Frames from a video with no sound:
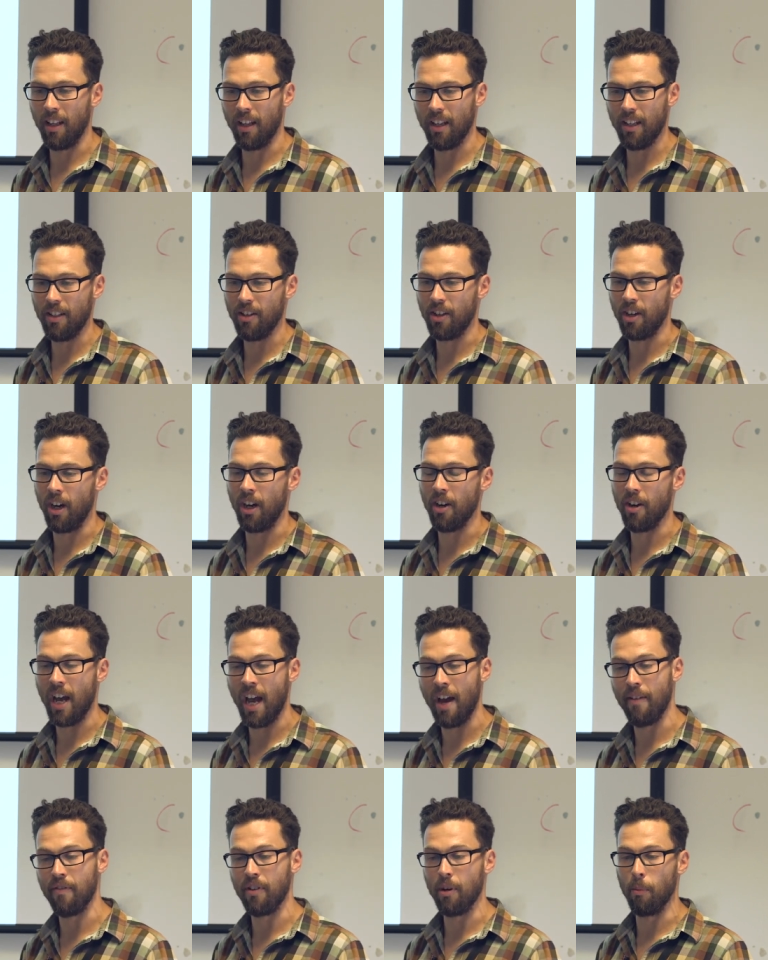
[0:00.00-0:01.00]
You can't
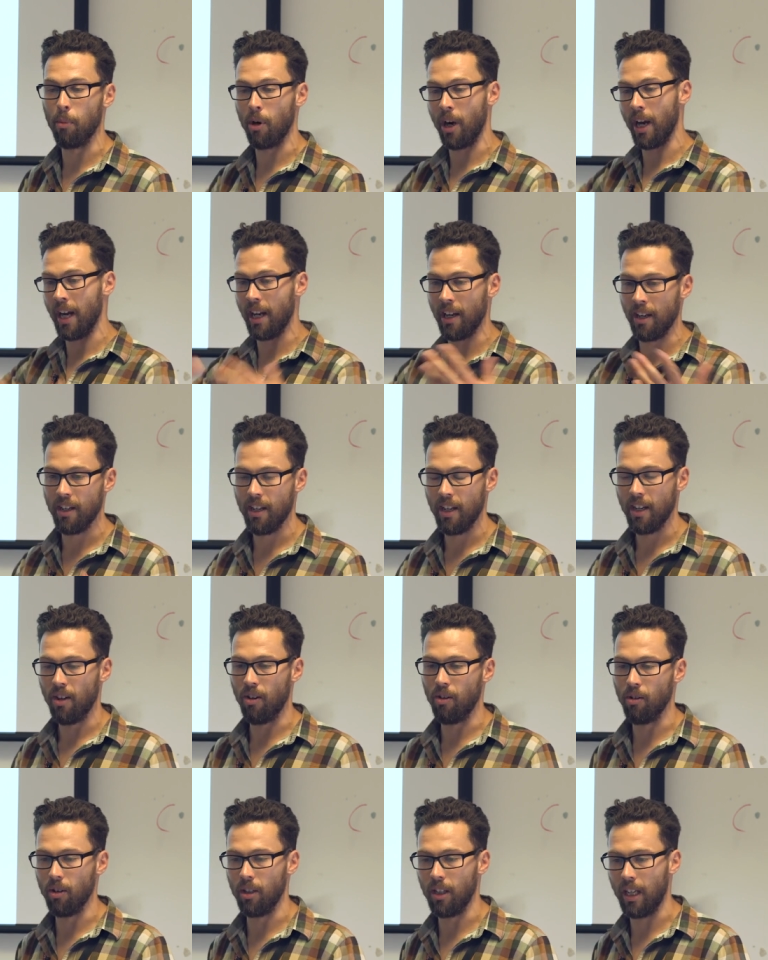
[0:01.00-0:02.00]
have your brain
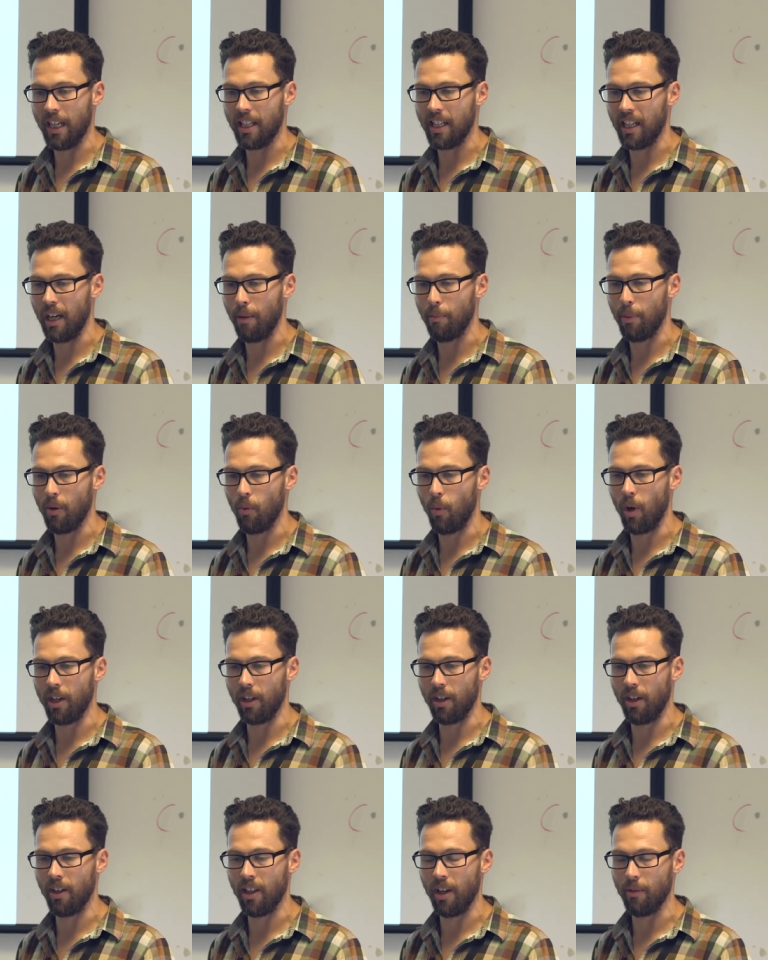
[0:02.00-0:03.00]
all lighting up in one
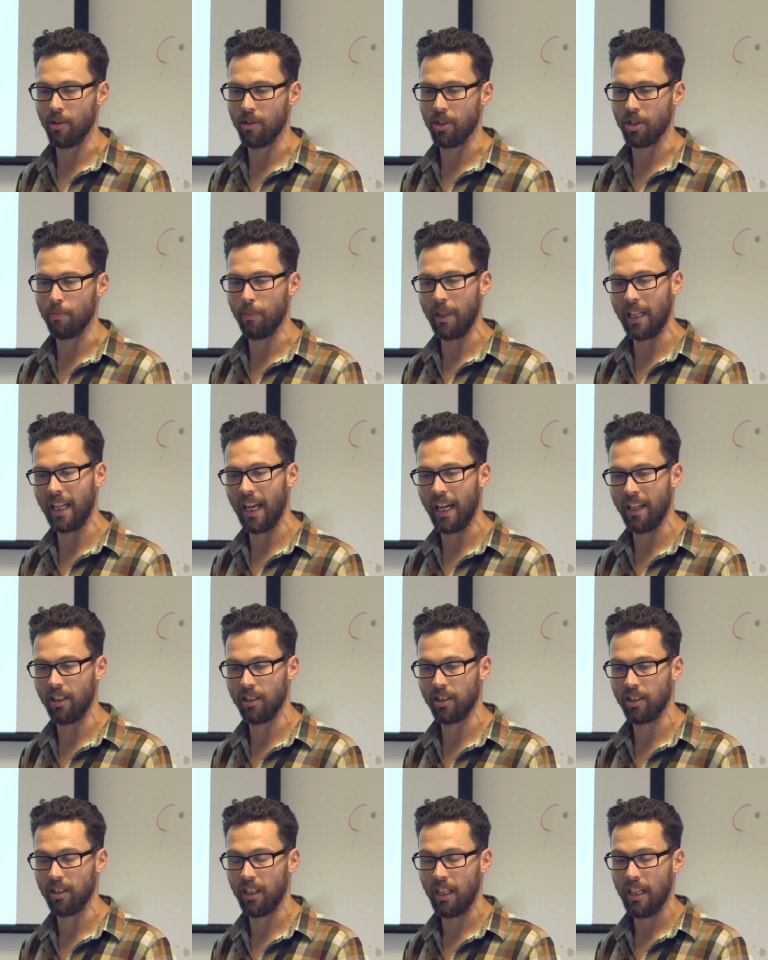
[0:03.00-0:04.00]
go. That would just be
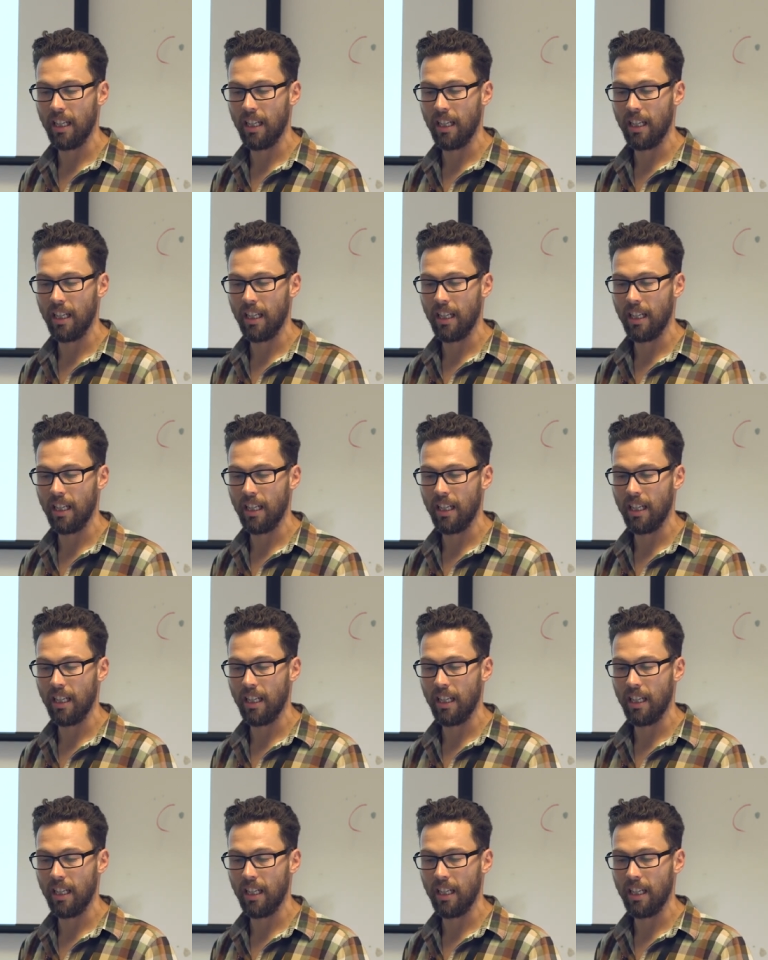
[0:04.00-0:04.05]
chaos.